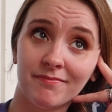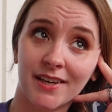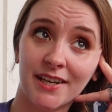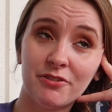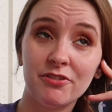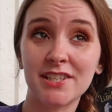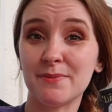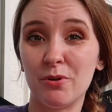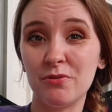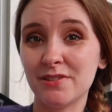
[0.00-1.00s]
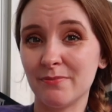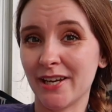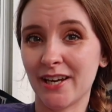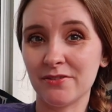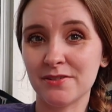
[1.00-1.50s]
I never really spoke to
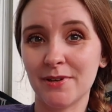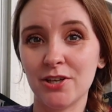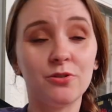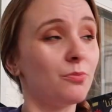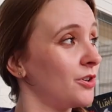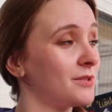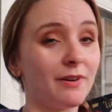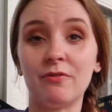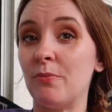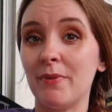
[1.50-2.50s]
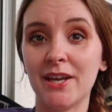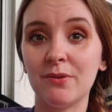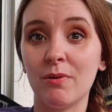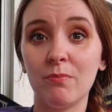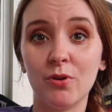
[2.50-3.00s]
my housemate who was my roommate
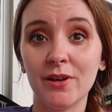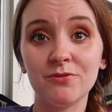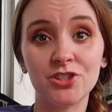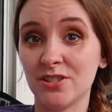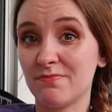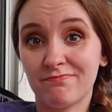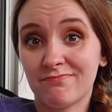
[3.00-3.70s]
at one point she's